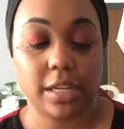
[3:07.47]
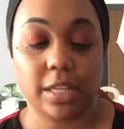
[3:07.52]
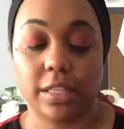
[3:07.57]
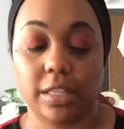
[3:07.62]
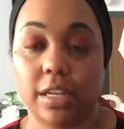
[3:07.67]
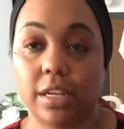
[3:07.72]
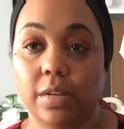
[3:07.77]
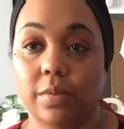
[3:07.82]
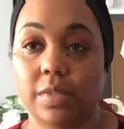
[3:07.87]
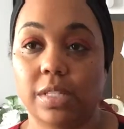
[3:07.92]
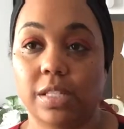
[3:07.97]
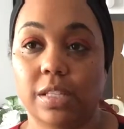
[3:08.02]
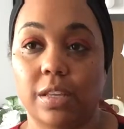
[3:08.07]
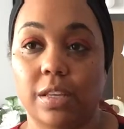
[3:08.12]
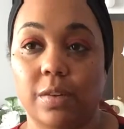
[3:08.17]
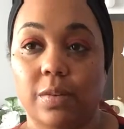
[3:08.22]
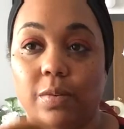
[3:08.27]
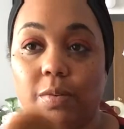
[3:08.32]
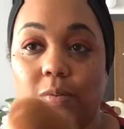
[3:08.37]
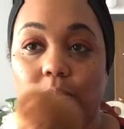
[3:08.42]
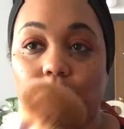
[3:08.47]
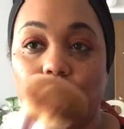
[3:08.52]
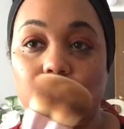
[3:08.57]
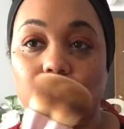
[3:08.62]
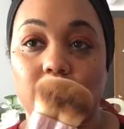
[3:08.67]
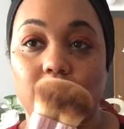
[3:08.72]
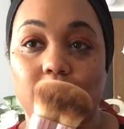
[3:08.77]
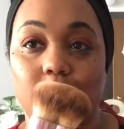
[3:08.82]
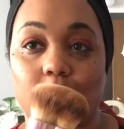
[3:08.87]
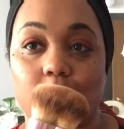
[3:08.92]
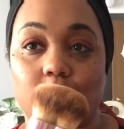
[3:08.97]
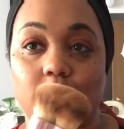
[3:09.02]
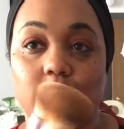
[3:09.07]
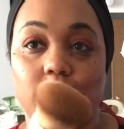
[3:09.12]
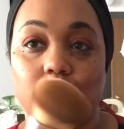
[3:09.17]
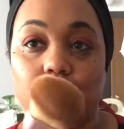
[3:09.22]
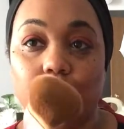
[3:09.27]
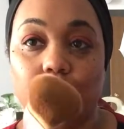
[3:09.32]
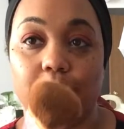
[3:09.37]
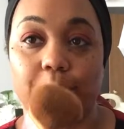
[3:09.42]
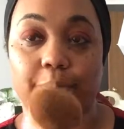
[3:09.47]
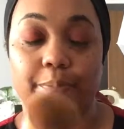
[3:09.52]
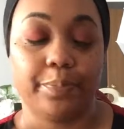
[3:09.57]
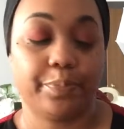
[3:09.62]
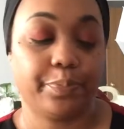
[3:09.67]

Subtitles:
I thought it was cute. It's in a heart shape.